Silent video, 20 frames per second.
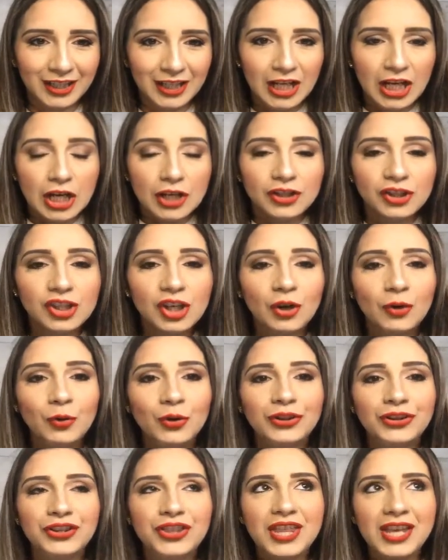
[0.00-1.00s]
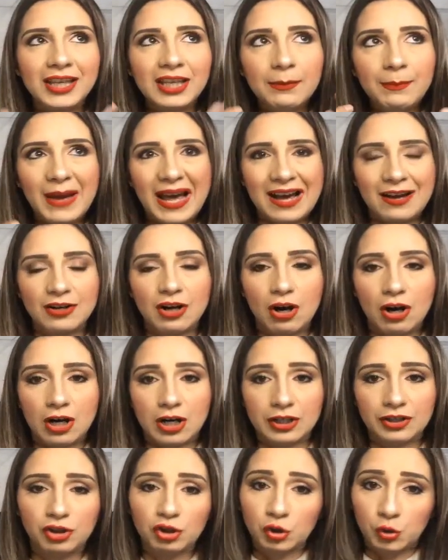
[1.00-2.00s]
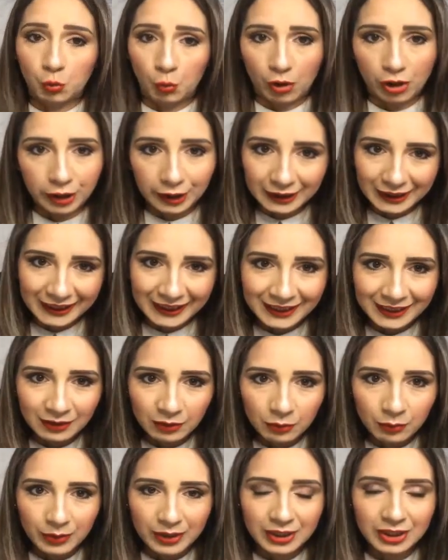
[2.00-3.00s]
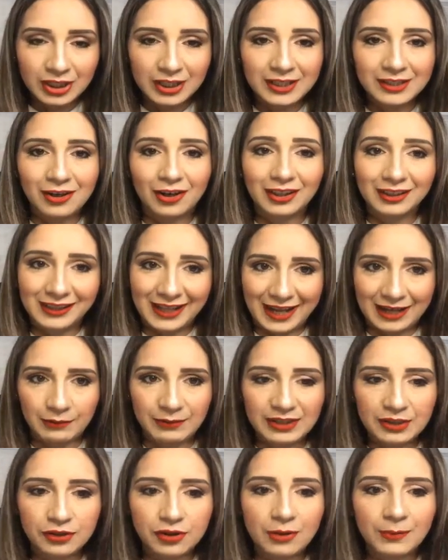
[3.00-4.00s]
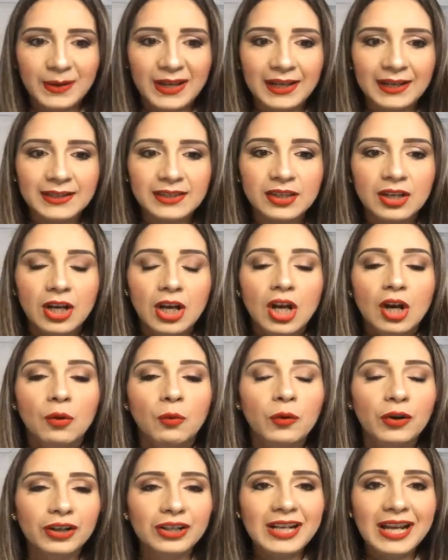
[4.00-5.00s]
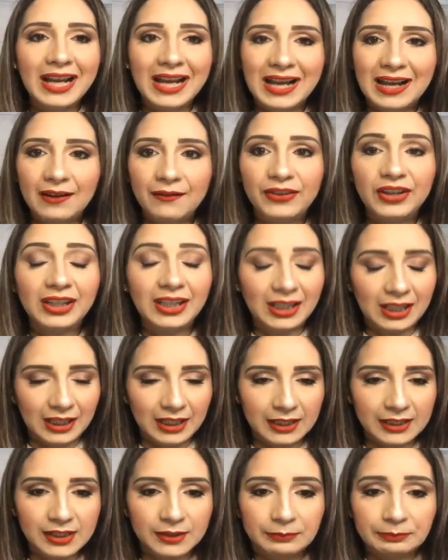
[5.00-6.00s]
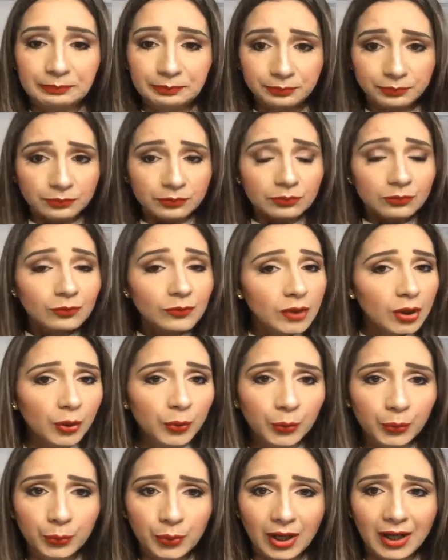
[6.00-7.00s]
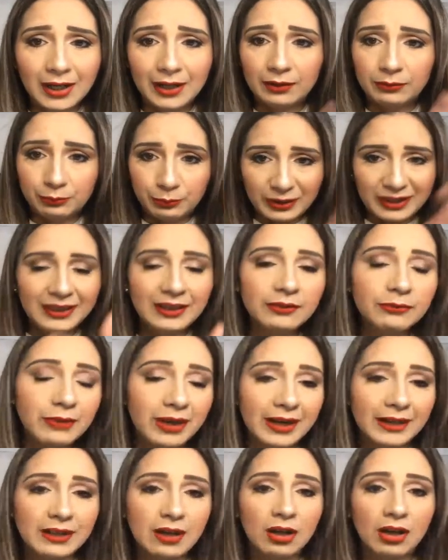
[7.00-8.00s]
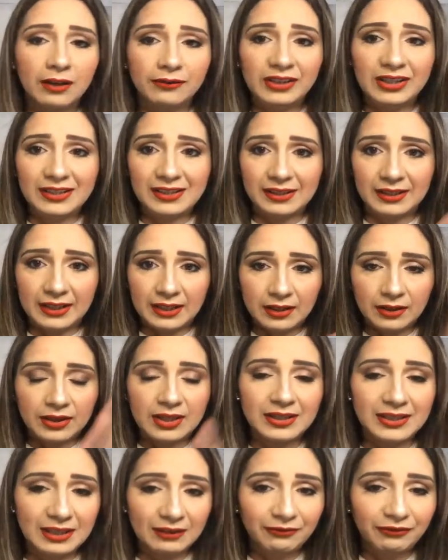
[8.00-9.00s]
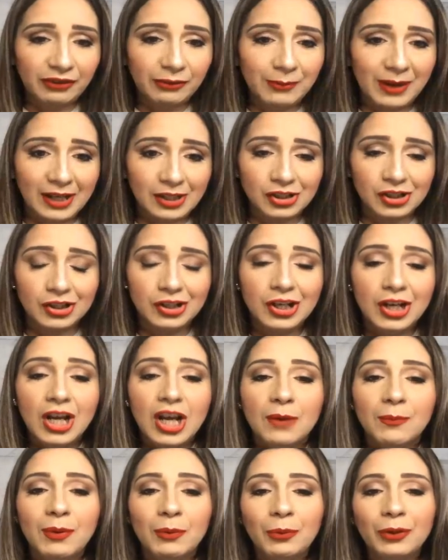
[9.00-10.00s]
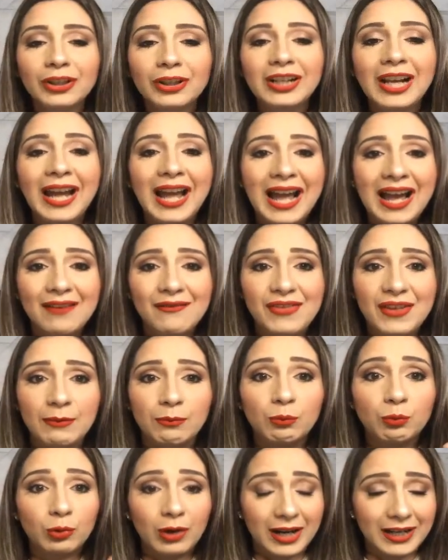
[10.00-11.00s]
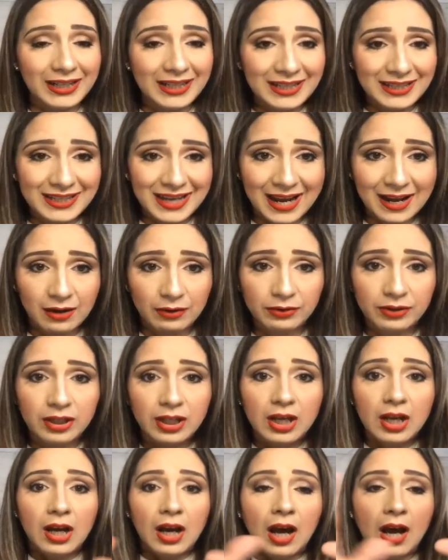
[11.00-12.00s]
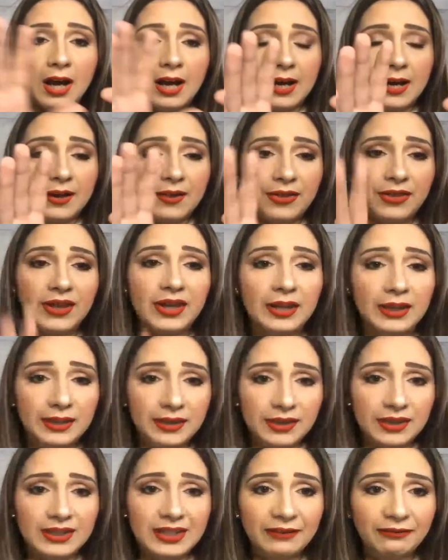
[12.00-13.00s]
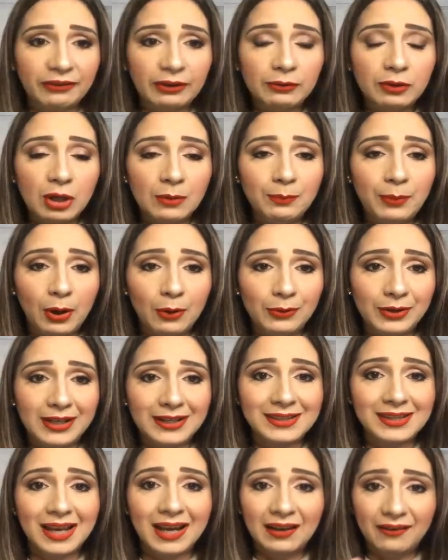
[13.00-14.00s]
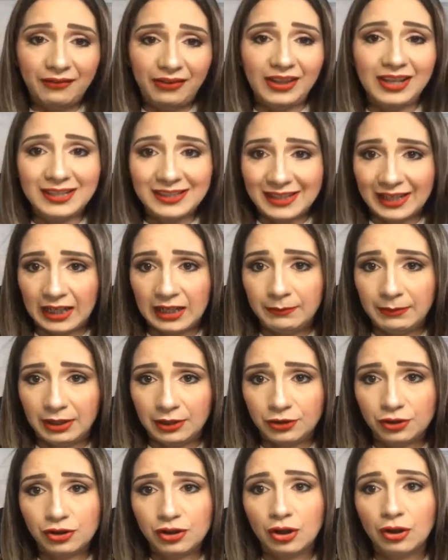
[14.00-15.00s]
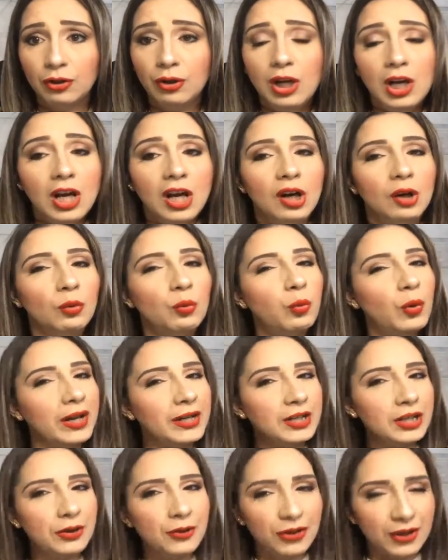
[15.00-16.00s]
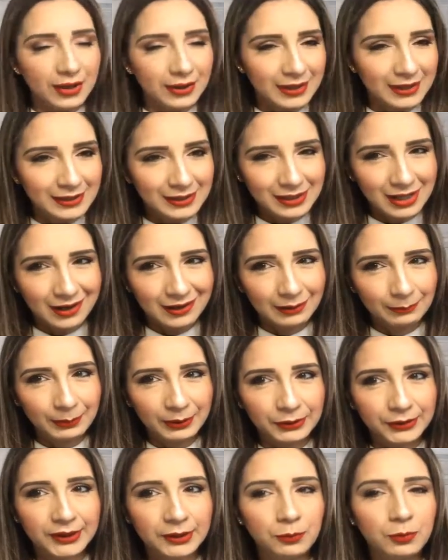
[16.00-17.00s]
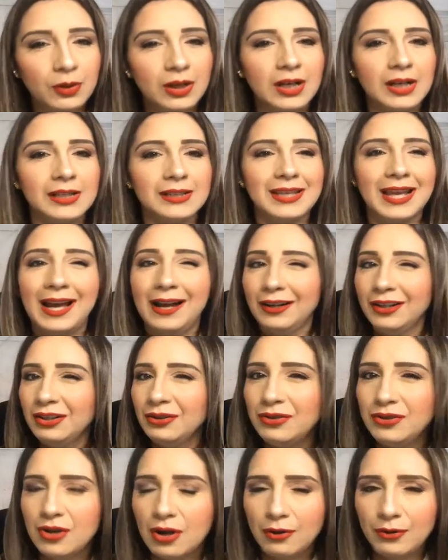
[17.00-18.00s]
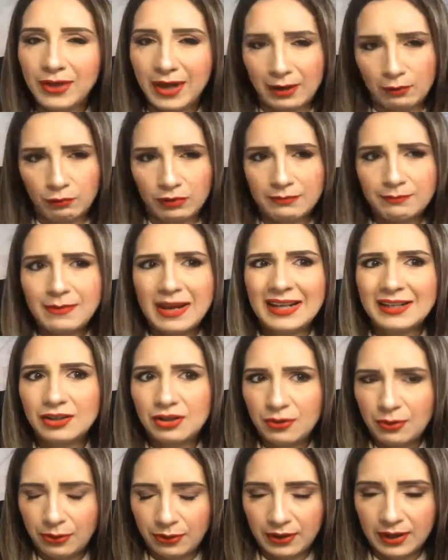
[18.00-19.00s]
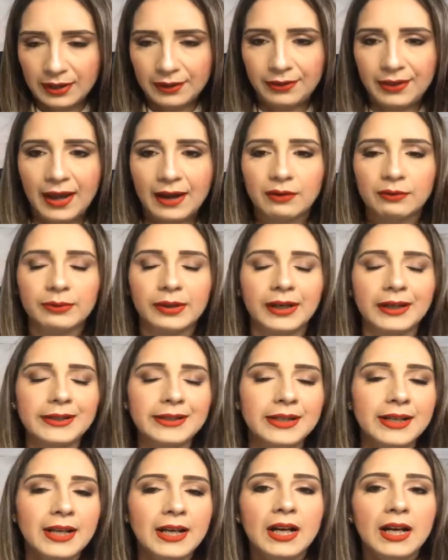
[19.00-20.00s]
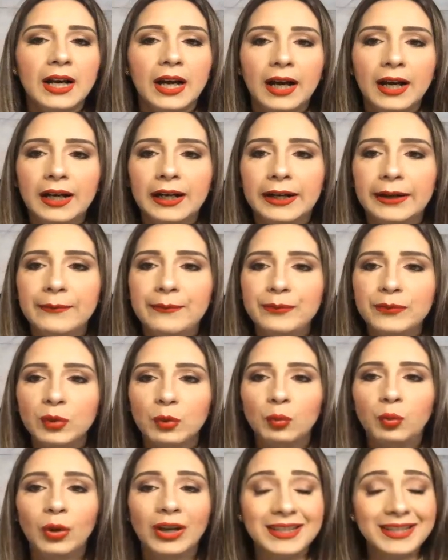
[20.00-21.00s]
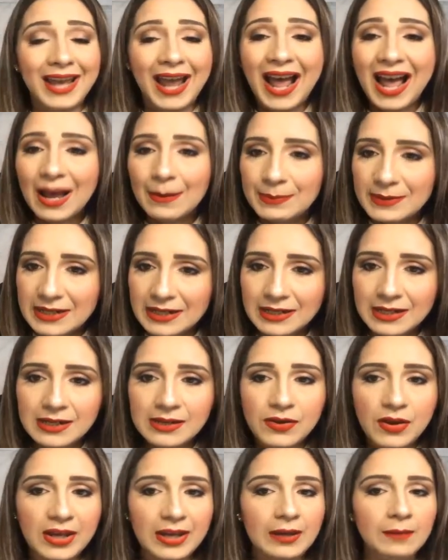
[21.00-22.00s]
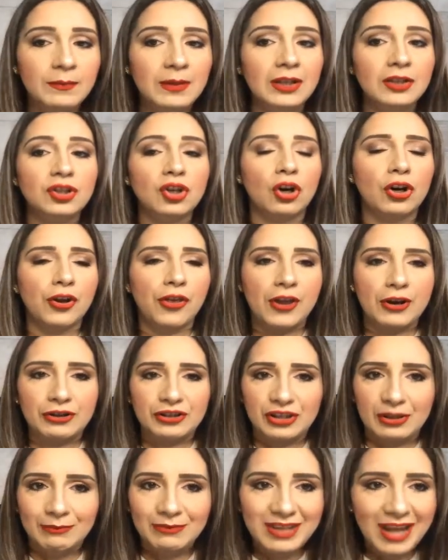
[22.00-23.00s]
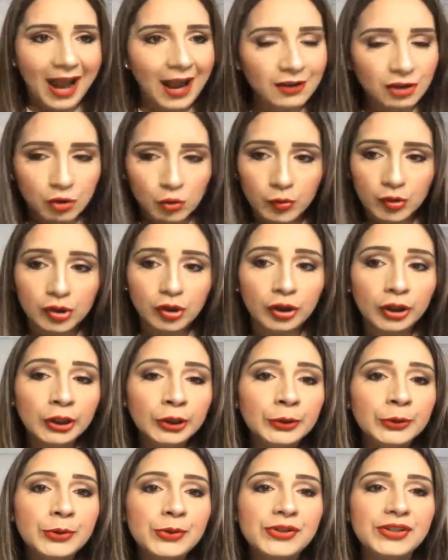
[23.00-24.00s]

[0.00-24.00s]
So think about our swirling, which is our language domains. We're going to have the kids reading right, obviously, this information, but we're going to have them writing down the different components of this image. So when do you think this time period was? How do you know that? What makes you think that, right? What's happening in the image? Are there some textual clues?